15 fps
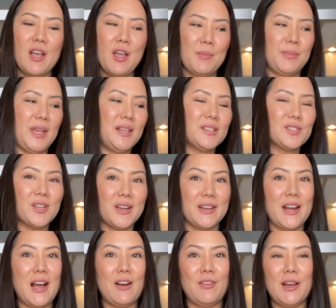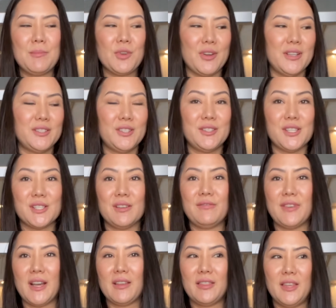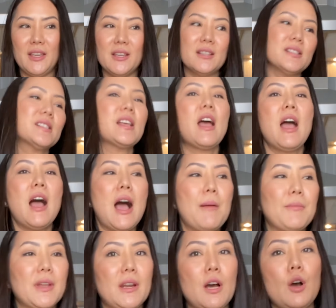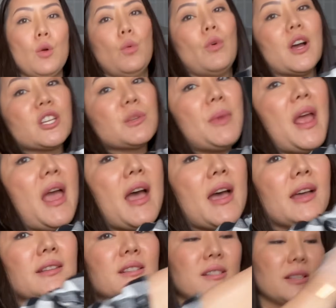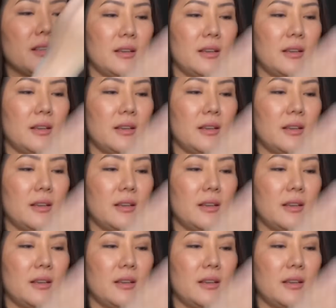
based on how I'm going to disinfect things. I'm going to wash my hands.